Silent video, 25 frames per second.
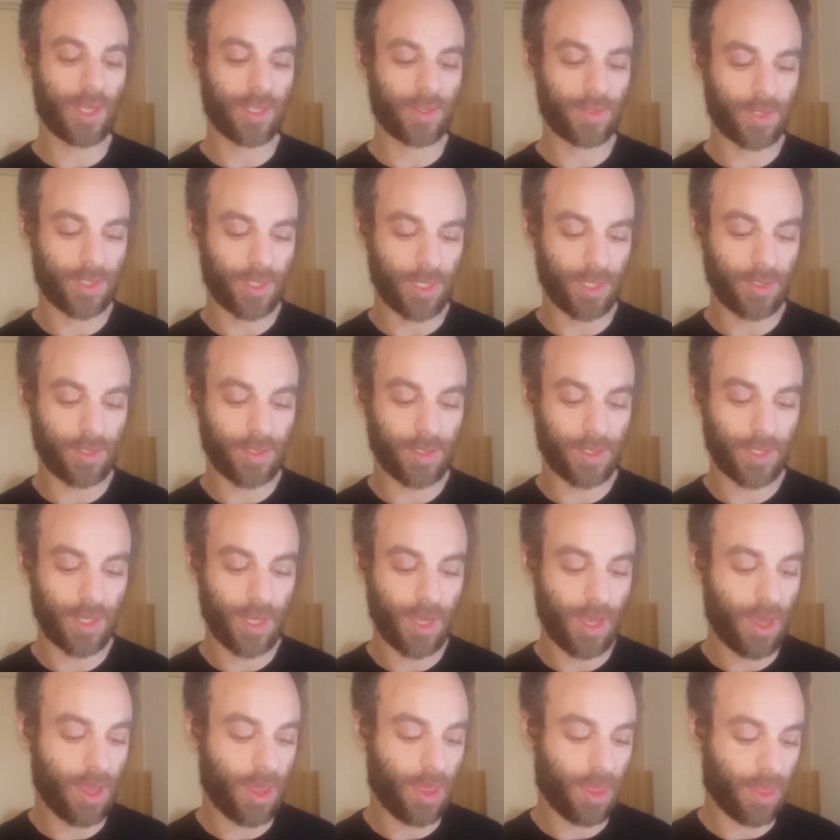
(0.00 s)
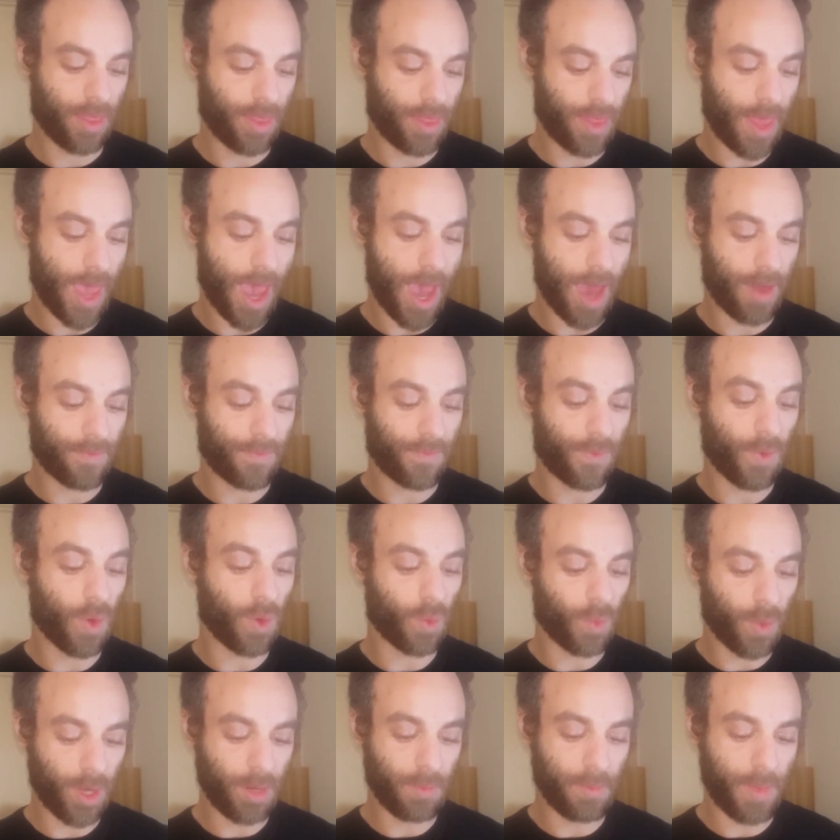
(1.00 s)
instants that for
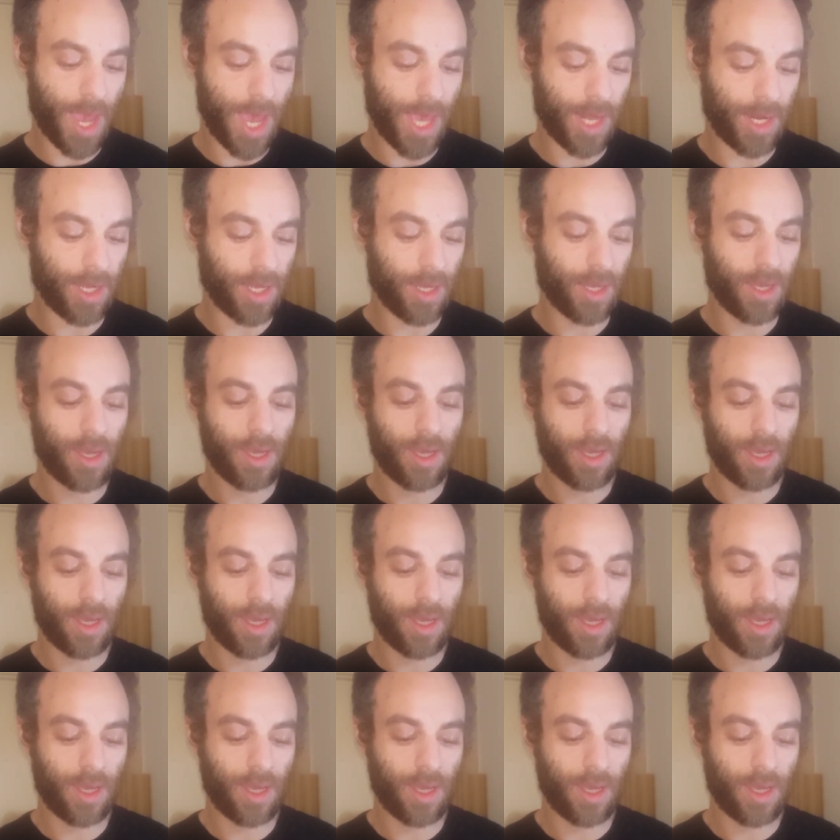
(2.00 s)
1 mana